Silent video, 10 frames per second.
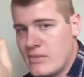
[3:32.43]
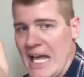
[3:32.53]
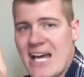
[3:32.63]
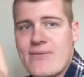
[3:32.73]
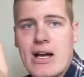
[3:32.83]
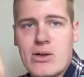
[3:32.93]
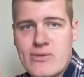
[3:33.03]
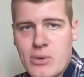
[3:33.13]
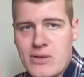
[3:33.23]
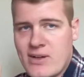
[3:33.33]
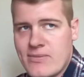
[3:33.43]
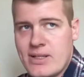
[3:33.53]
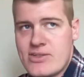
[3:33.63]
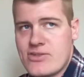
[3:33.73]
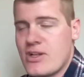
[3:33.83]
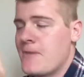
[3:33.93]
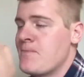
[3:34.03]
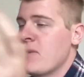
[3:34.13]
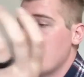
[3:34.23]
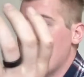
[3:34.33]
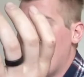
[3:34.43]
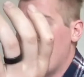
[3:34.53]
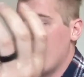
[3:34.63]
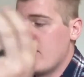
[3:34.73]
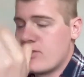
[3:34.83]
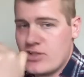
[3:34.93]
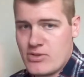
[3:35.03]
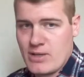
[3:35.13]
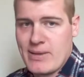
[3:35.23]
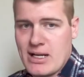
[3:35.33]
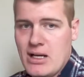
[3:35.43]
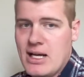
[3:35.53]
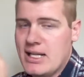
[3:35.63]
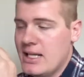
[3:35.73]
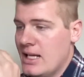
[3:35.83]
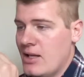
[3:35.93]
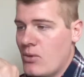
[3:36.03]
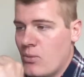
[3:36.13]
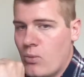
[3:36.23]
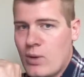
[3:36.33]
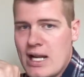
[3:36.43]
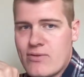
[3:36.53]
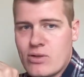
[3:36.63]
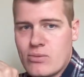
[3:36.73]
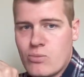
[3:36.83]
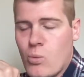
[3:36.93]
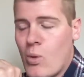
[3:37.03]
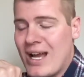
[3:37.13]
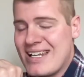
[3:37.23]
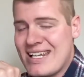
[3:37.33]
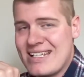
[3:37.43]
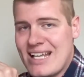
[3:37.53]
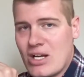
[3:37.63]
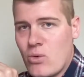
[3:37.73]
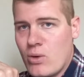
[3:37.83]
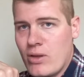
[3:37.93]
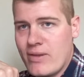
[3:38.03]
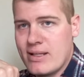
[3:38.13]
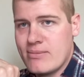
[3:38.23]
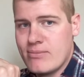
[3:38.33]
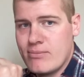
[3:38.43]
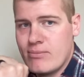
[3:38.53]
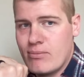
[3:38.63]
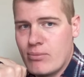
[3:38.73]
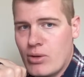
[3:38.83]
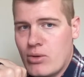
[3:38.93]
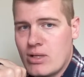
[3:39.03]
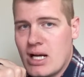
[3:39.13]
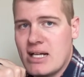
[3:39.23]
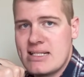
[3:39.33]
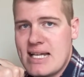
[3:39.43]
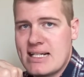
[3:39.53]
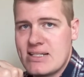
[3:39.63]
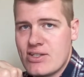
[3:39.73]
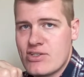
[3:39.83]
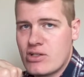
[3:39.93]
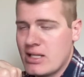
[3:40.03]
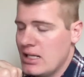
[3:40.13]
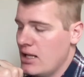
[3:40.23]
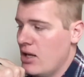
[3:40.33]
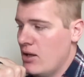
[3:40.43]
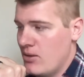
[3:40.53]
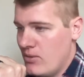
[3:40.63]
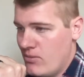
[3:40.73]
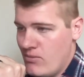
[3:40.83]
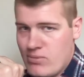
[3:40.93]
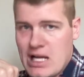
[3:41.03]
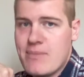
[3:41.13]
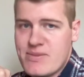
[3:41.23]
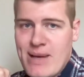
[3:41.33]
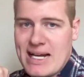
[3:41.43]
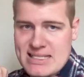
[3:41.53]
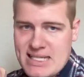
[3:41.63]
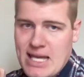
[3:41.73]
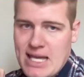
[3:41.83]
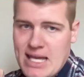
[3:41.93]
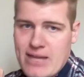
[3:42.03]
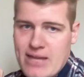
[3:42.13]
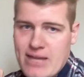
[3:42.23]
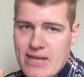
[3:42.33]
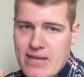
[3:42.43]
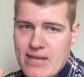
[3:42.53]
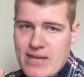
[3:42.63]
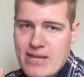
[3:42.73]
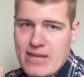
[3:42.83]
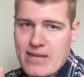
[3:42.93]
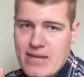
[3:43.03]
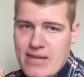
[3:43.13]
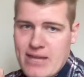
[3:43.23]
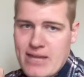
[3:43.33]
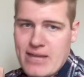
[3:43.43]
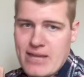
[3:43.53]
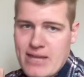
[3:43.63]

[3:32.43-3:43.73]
half hour, 45 minutes or so, and then turn the truck back on, whatever winding in that coil that broke contact in the circuit comes back together, and then it works and it'll start up again.